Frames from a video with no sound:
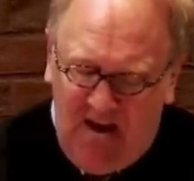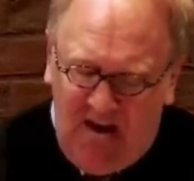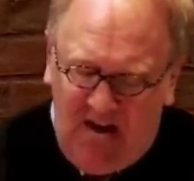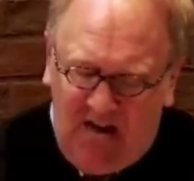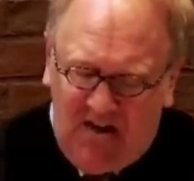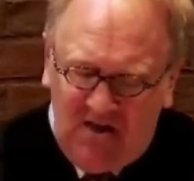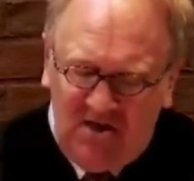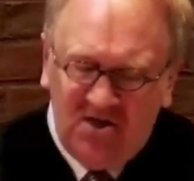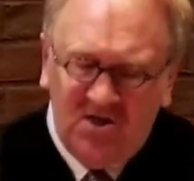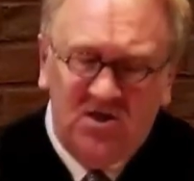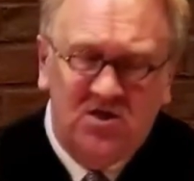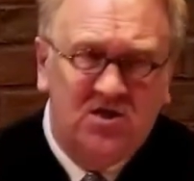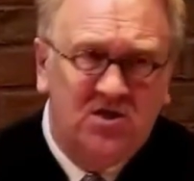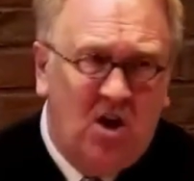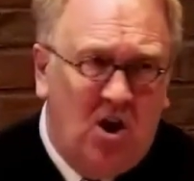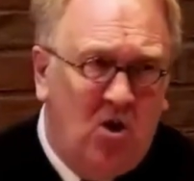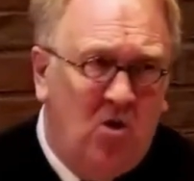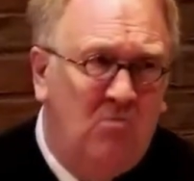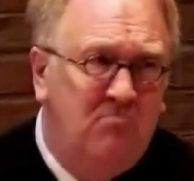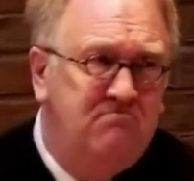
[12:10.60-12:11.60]

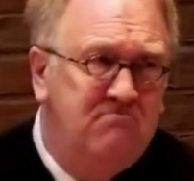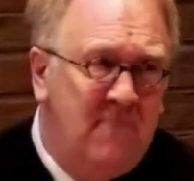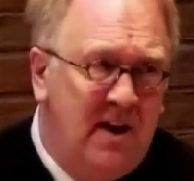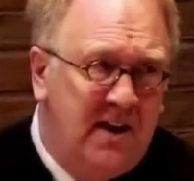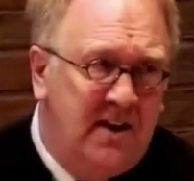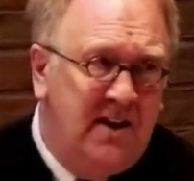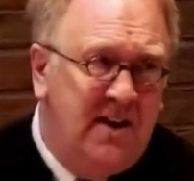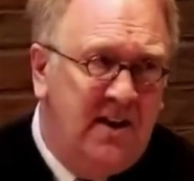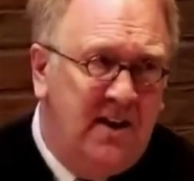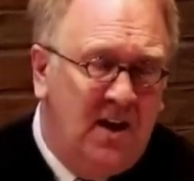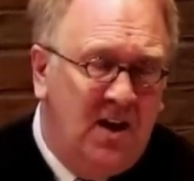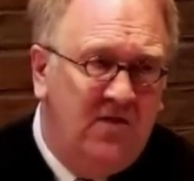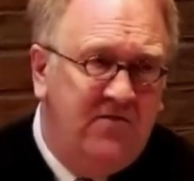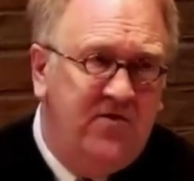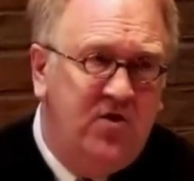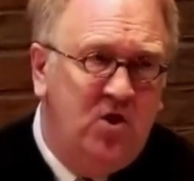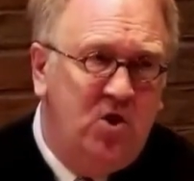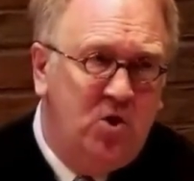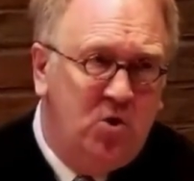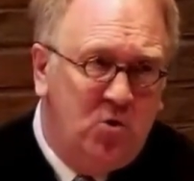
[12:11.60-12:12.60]
So many of
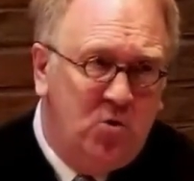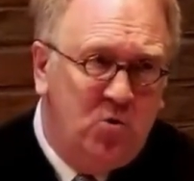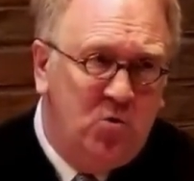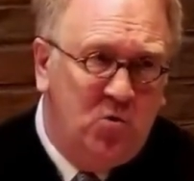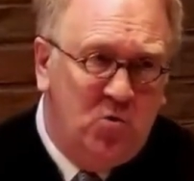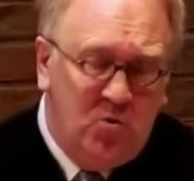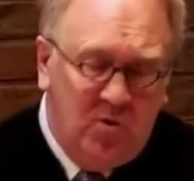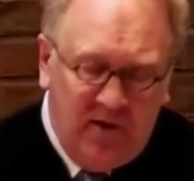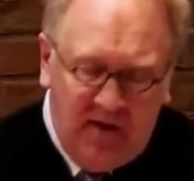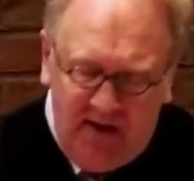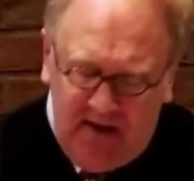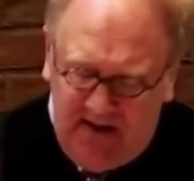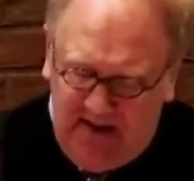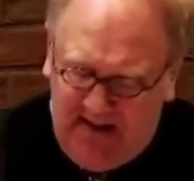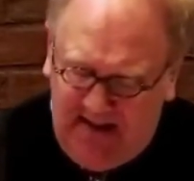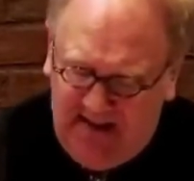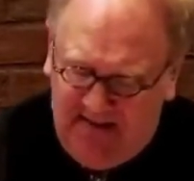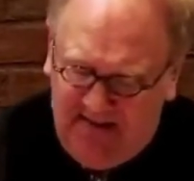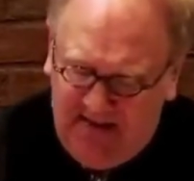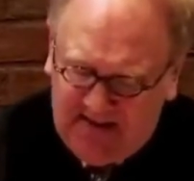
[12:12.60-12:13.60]
you
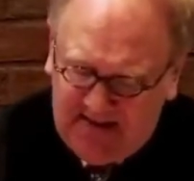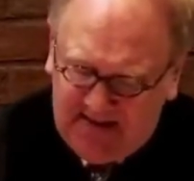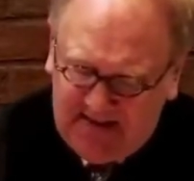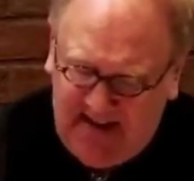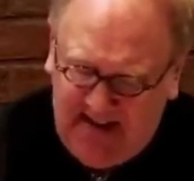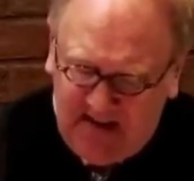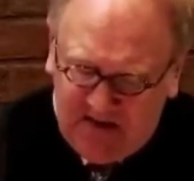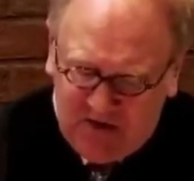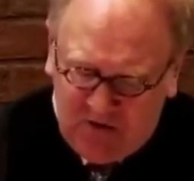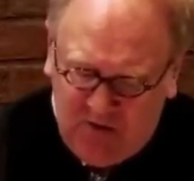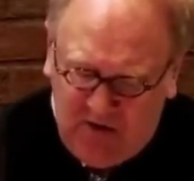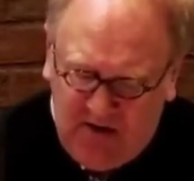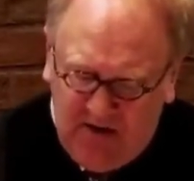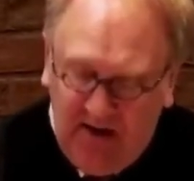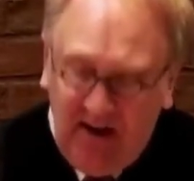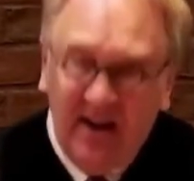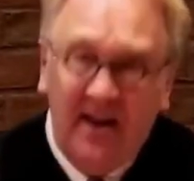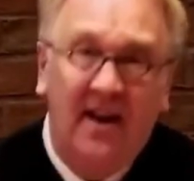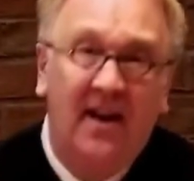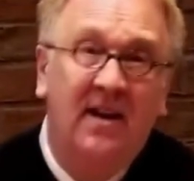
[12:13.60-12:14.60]
in this
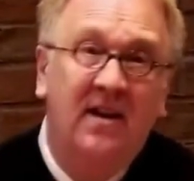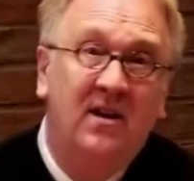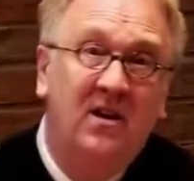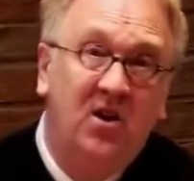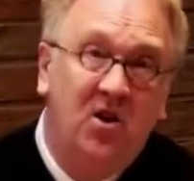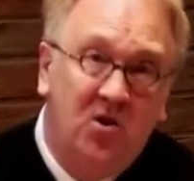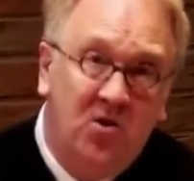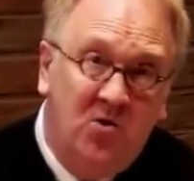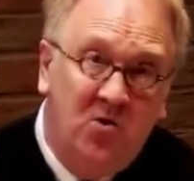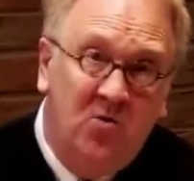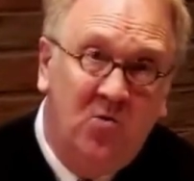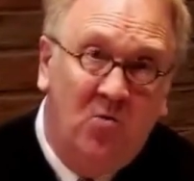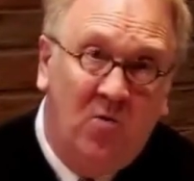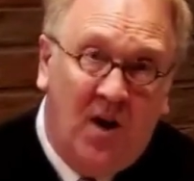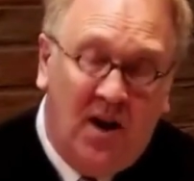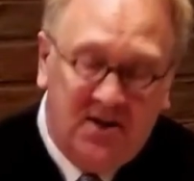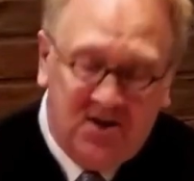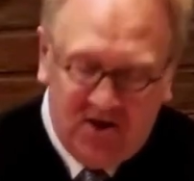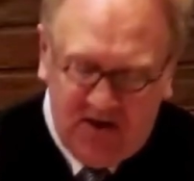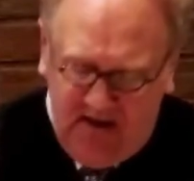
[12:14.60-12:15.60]
sanctuary and you
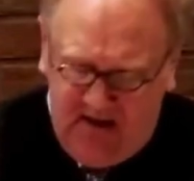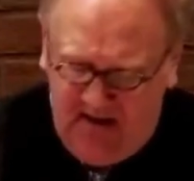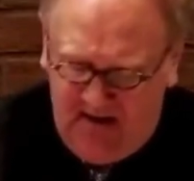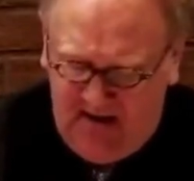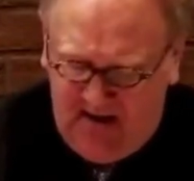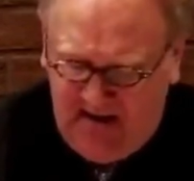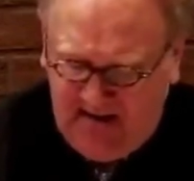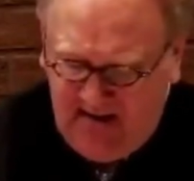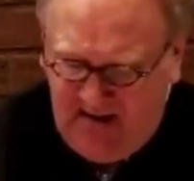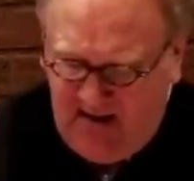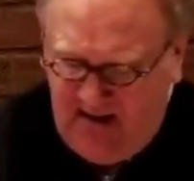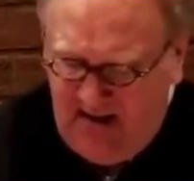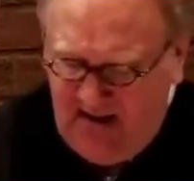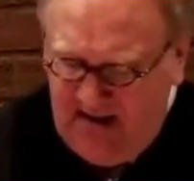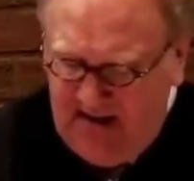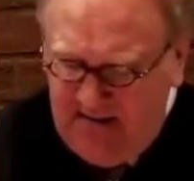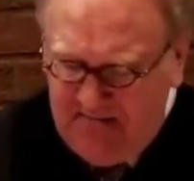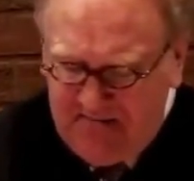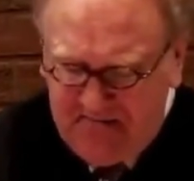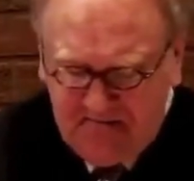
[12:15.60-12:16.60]
watching
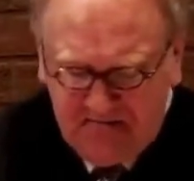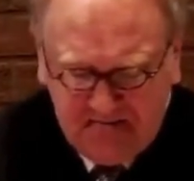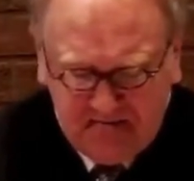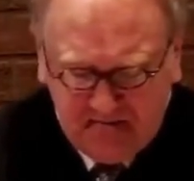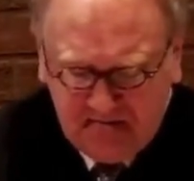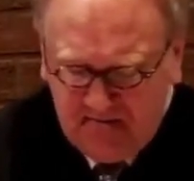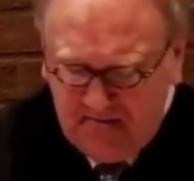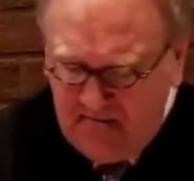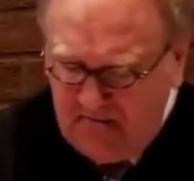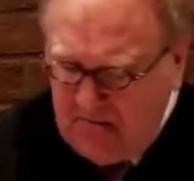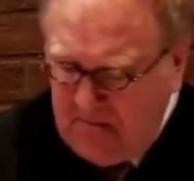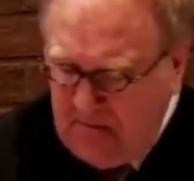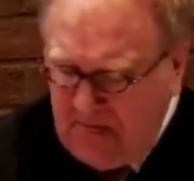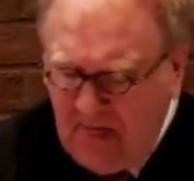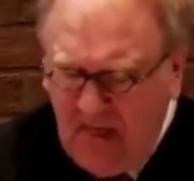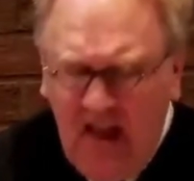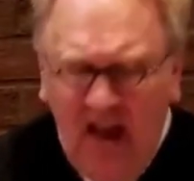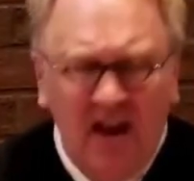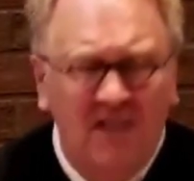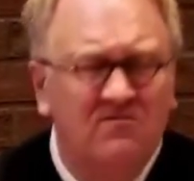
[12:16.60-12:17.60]
online
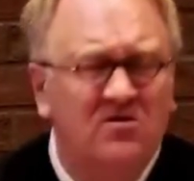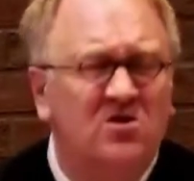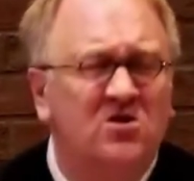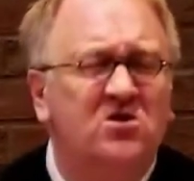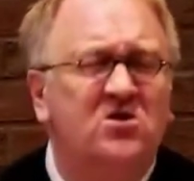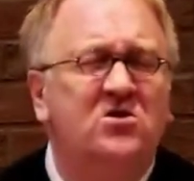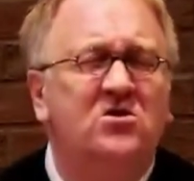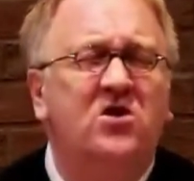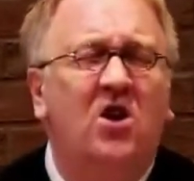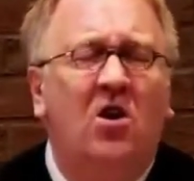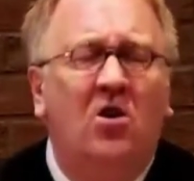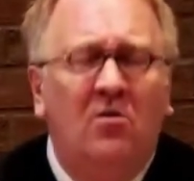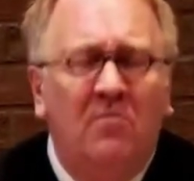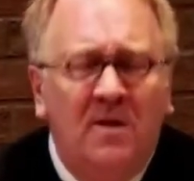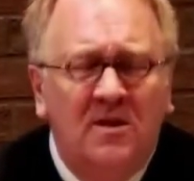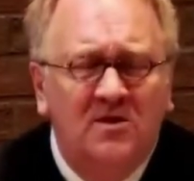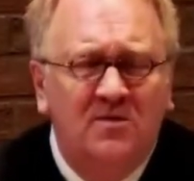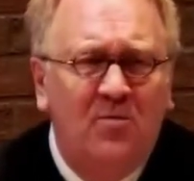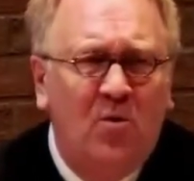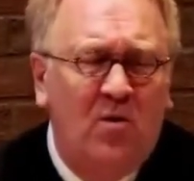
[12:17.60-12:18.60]
have so
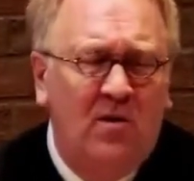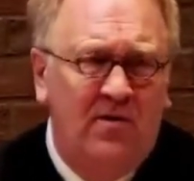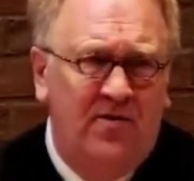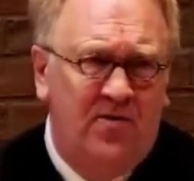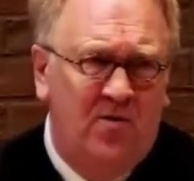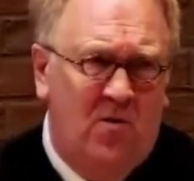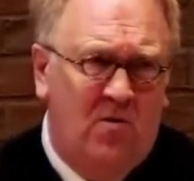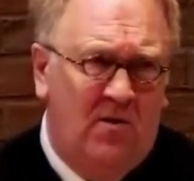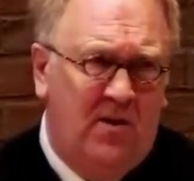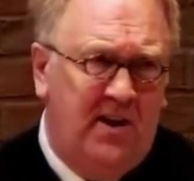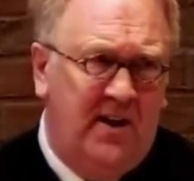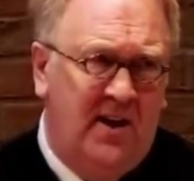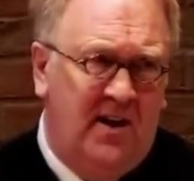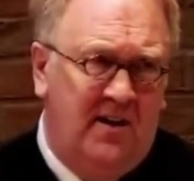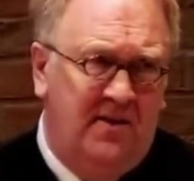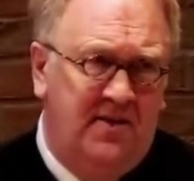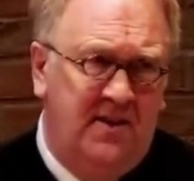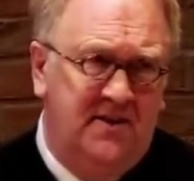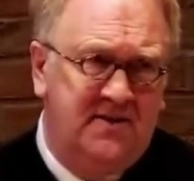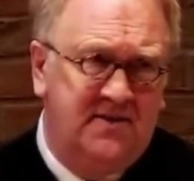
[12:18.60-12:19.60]
much more authority
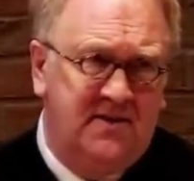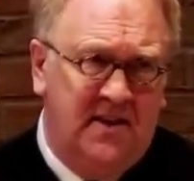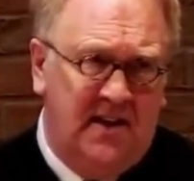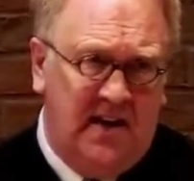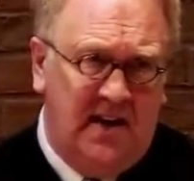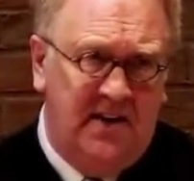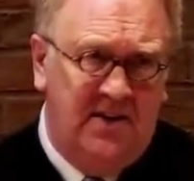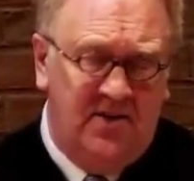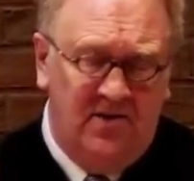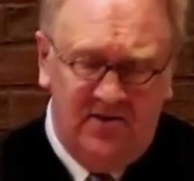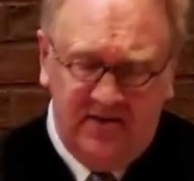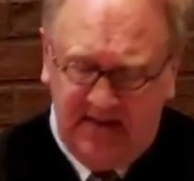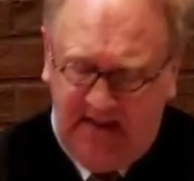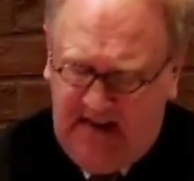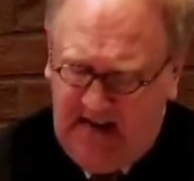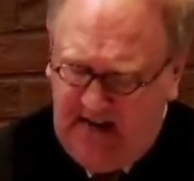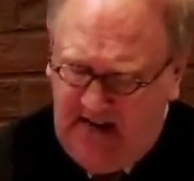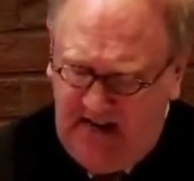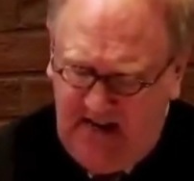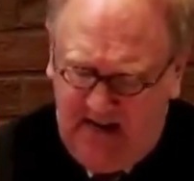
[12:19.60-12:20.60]
on this than I do
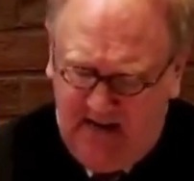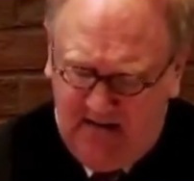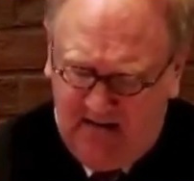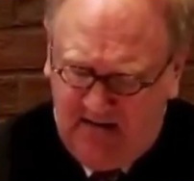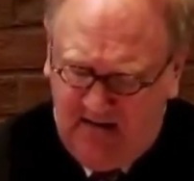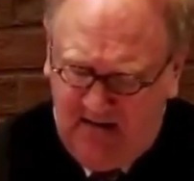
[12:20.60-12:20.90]
standing here.